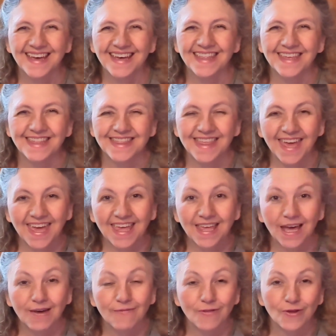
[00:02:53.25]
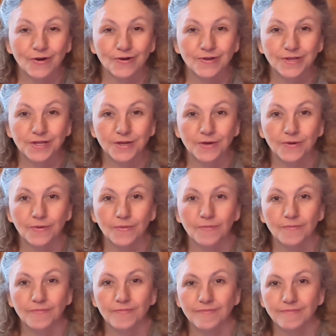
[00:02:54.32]
that they have learned to
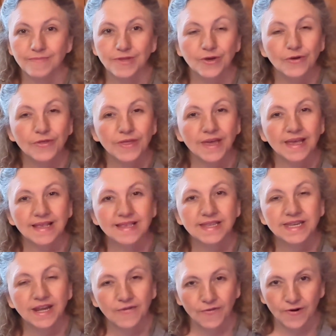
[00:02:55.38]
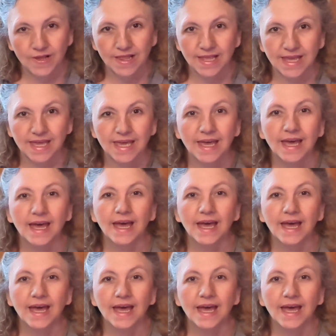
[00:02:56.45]
do things differently.